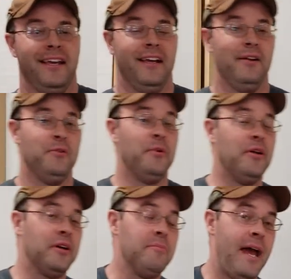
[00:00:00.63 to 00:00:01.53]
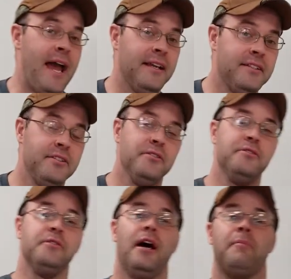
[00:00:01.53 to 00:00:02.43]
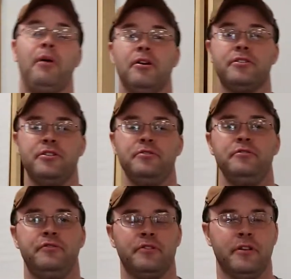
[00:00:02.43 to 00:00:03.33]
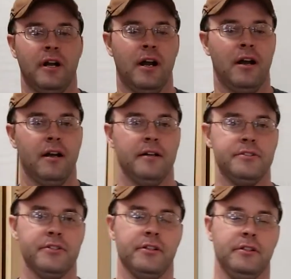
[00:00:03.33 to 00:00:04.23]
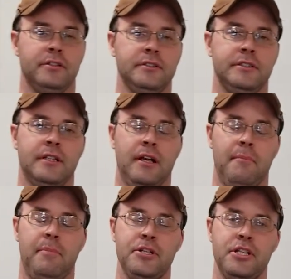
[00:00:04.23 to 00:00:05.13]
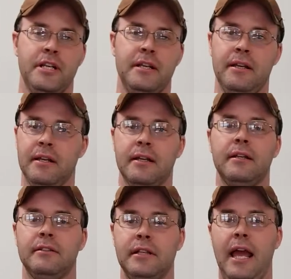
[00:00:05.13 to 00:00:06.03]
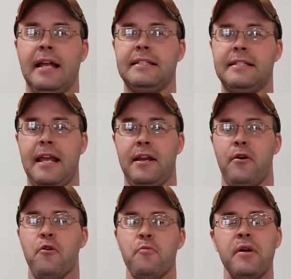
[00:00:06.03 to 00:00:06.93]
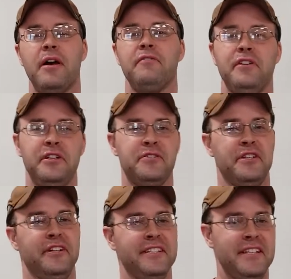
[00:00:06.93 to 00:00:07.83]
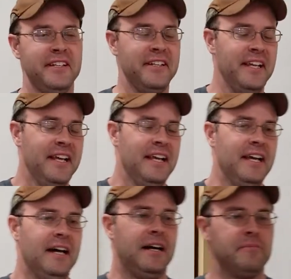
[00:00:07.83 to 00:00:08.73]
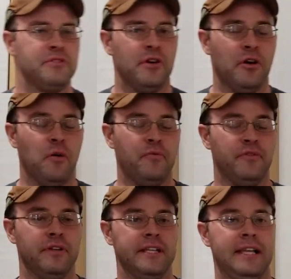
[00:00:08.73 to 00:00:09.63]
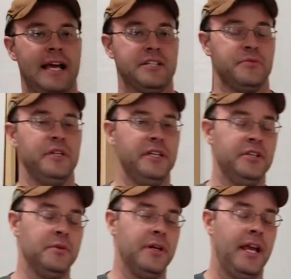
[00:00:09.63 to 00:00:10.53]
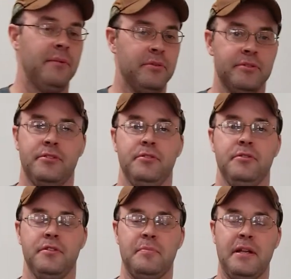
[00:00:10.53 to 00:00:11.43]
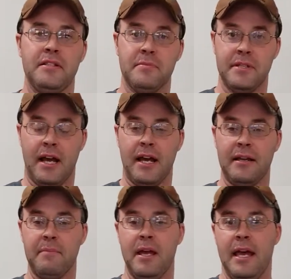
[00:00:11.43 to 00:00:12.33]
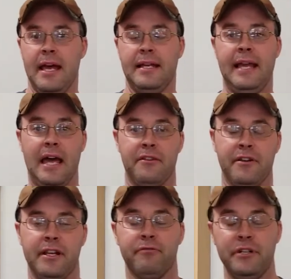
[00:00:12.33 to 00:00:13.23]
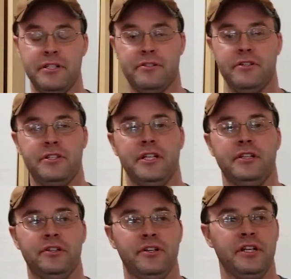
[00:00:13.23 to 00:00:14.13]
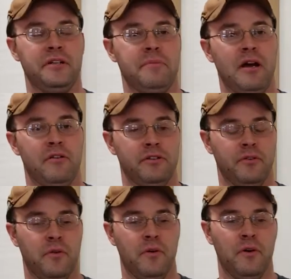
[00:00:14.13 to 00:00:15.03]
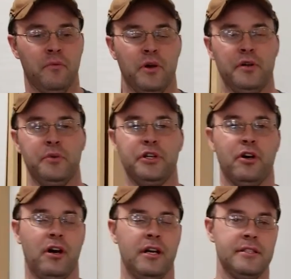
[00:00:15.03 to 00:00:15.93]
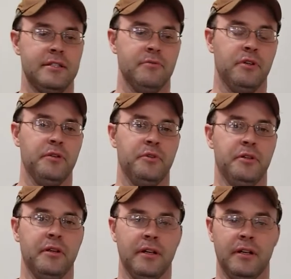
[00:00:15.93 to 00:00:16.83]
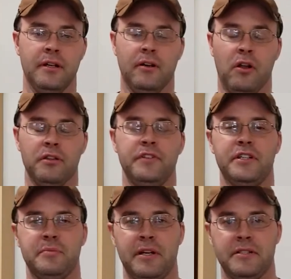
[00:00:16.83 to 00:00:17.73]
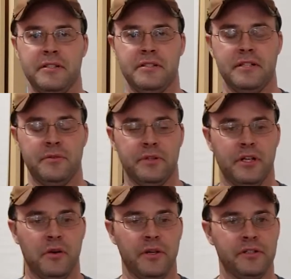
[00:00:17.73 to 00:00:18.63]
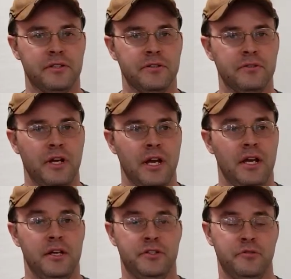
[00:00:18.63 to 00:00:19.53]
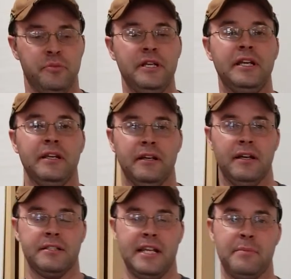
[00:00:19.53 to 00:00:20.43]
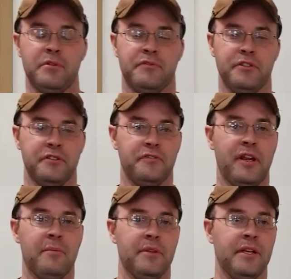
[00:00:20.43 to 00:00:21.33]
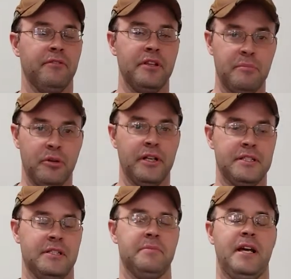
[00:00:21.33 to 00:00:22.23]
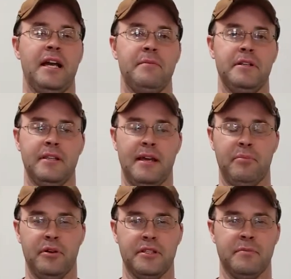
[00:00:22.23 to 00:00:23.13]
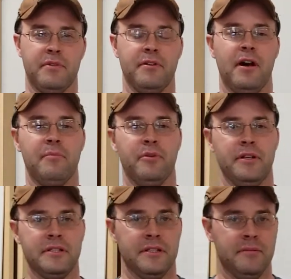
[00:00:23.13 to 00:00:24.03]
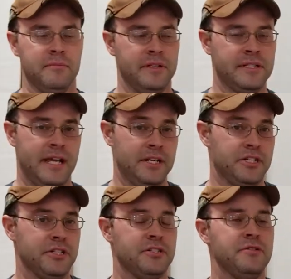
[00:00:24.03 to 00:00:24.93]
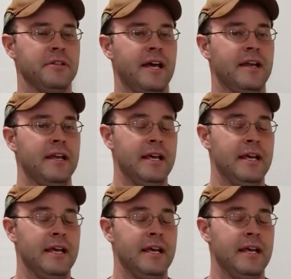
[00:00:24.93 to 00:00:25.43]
Hello, welcome back to part two for our Circles budgeting at stay at home video series here. So hopefully last week you were able to spend some time gathering, researching, learning about your what it would cost, what it would all of the expenses that it would go into to being stable for your family, and really putting some time into that, putting some thought, putting some intention to that,